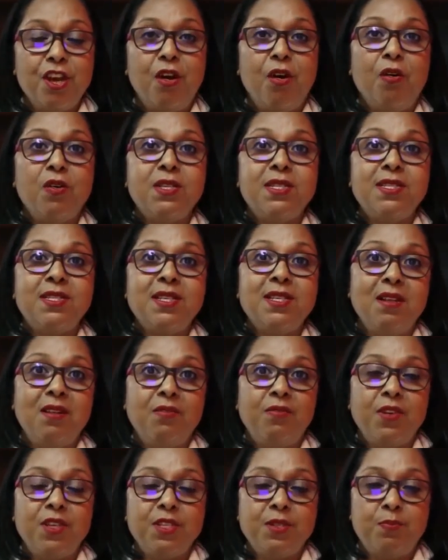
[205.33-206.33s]
Our
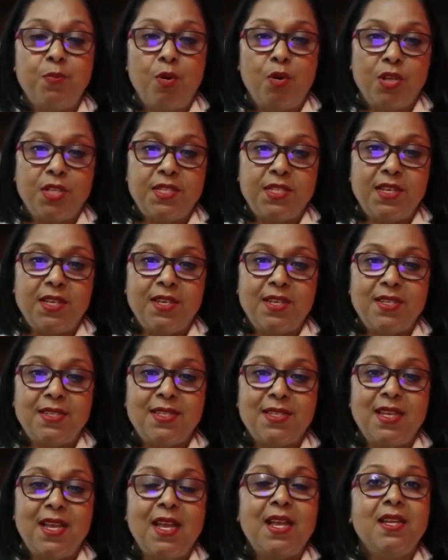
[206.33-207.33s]
silver
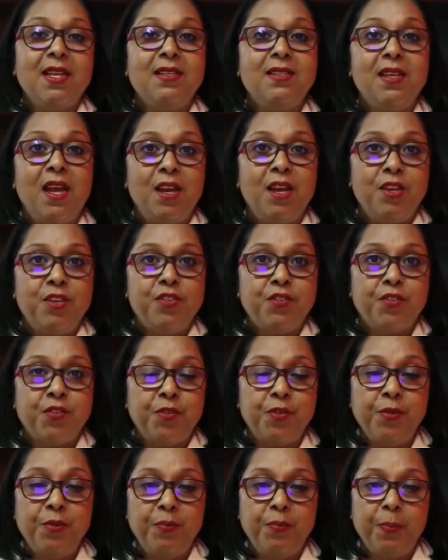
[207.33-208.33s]
sponsors,
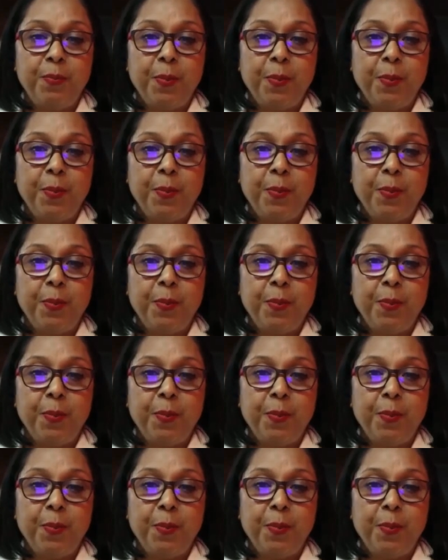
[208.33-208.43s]
Telesur,